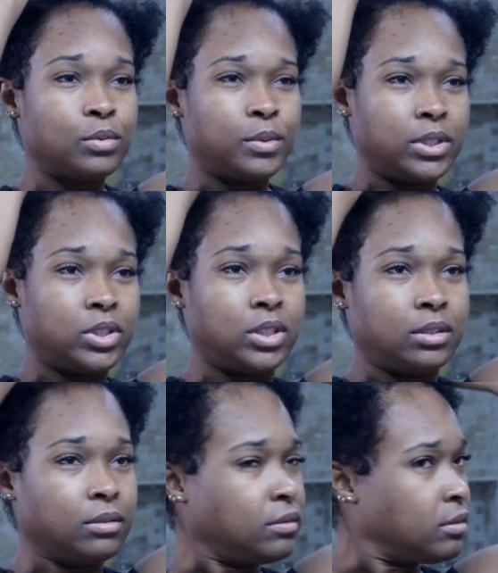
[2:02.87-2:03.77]

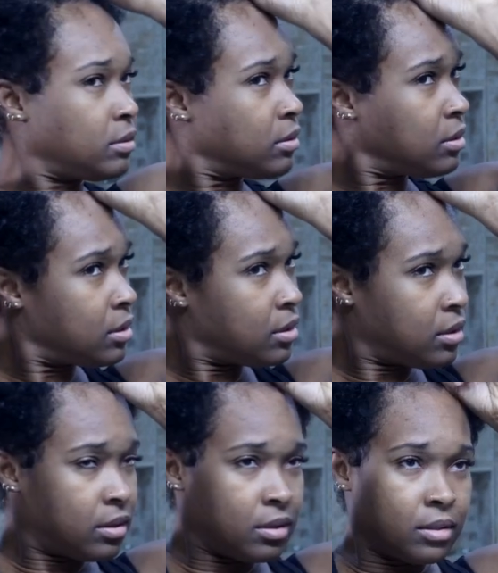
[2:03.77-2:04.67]
squeegee.
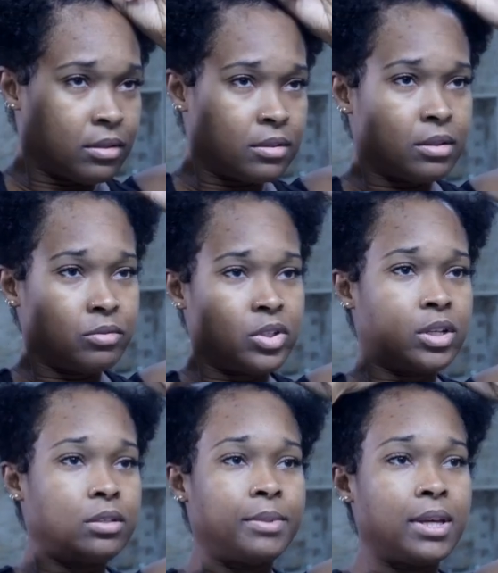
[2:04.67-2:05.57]
Don't
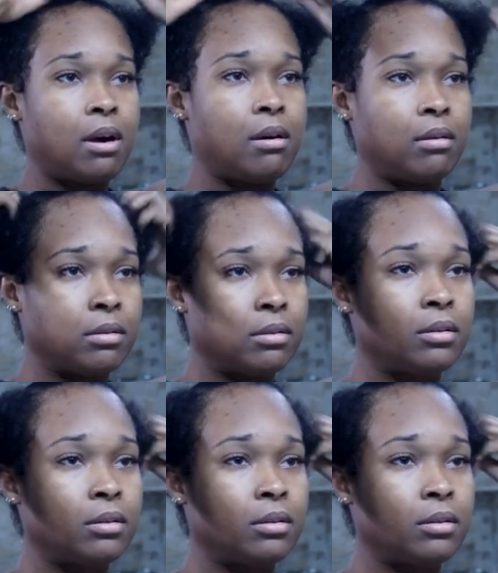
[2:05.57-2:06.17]
judge me, y'all.